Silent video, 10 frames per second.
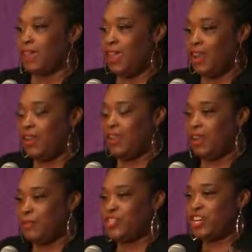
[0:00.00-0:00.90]
And
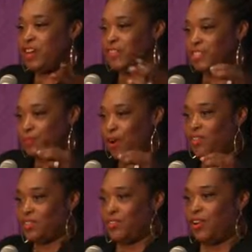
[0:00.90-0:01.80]
I'm gonna share this part
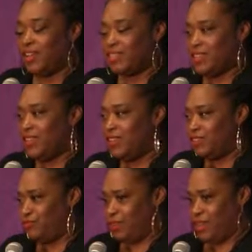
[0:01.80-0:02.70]
of the story because I think
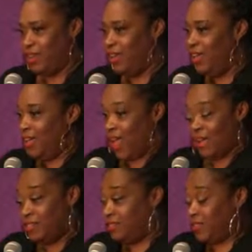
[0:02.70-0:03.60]
it's really,
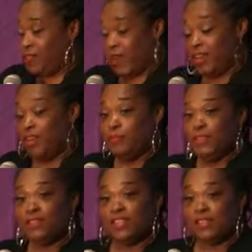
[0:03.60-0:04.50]
I find it
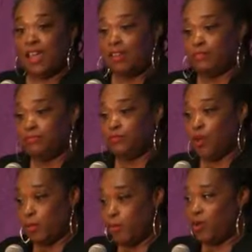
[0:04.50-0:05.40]
amusing that
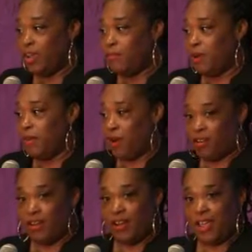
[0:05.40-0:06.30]
one morning my
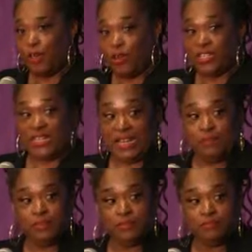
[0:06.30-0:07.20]
partner and I were asleep